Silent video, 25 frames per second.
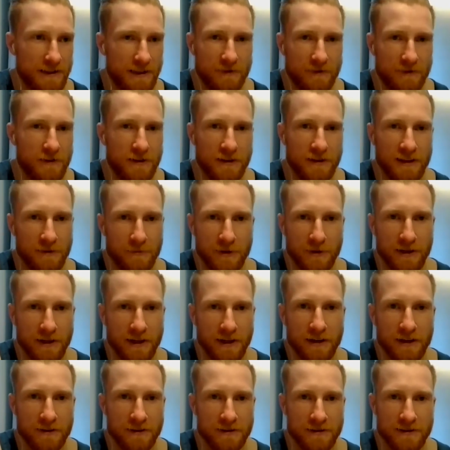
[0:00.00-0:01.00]
definitely been
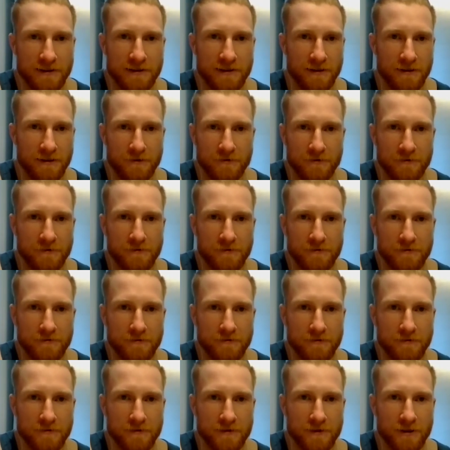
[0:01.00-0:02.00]
others that have
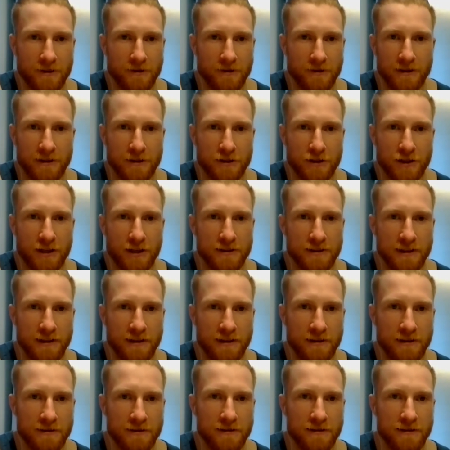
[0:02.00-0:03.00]
totally shut
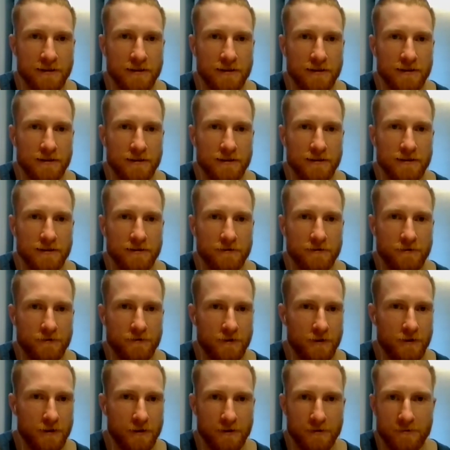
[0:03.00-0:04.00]
down
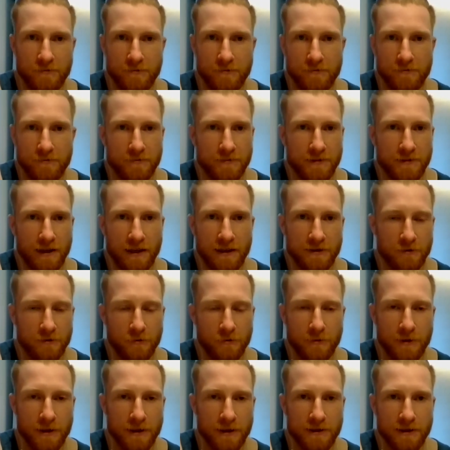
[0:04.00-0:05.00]
for days
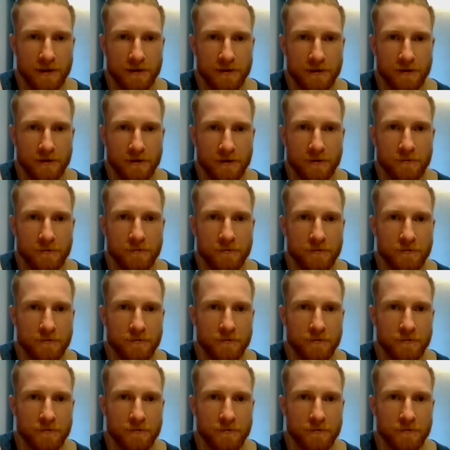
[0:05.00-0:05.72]
or weeks at a time.